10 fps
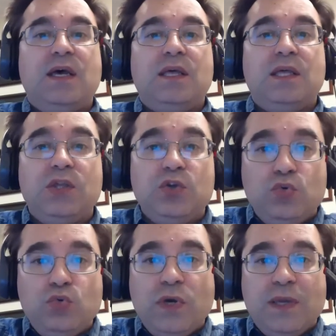
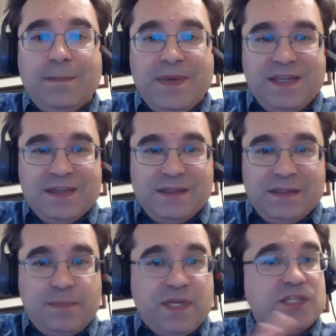you
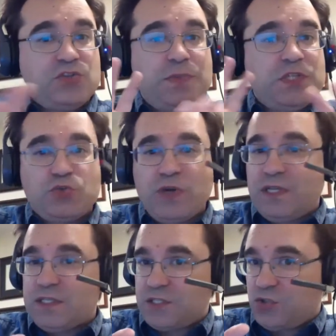immediately, because you've been
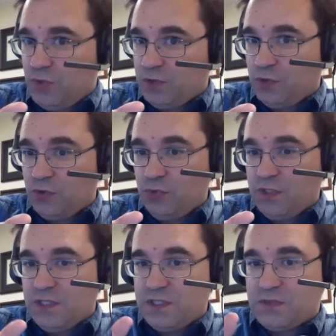trained as a student to do
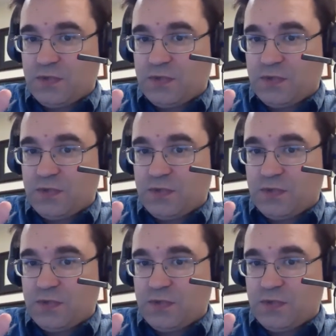this,